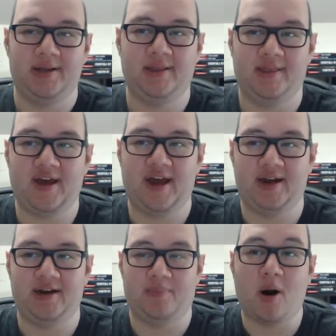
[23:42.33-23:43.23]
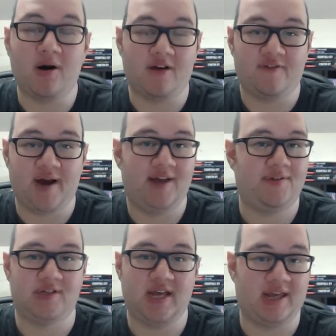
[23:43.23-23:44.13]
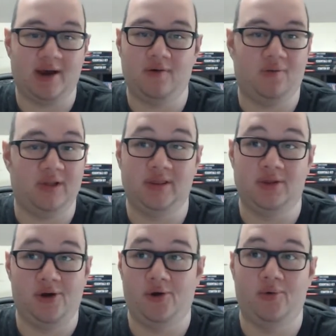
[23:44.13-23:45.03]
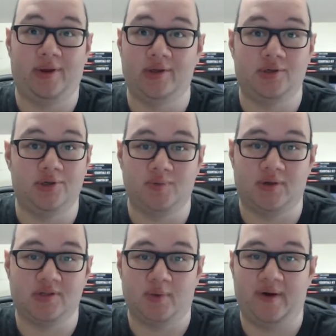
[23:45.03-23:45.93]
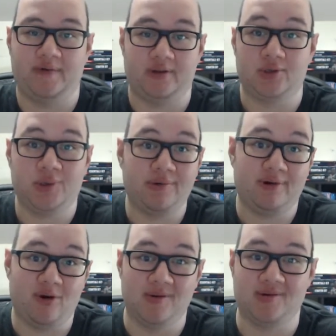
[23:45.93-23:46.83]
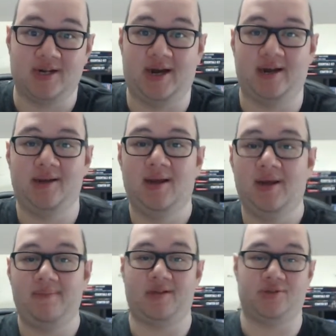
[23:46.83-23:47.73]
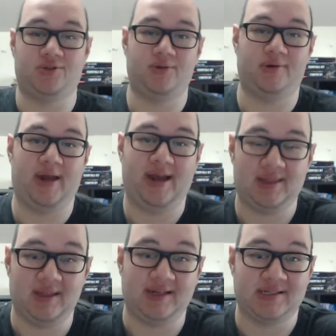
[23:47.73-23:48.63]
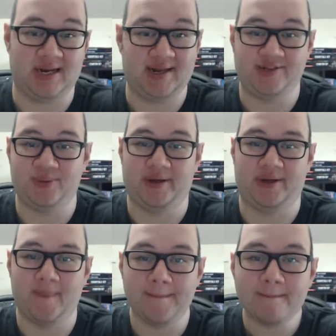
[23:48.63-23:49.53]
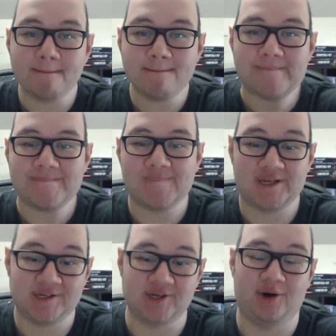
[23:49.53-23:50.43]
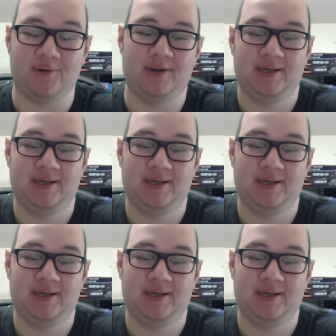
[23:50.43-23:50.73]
that a party of 5 could take out with no issues whatsoever. The druid almost died because the druid had like 10 HP. So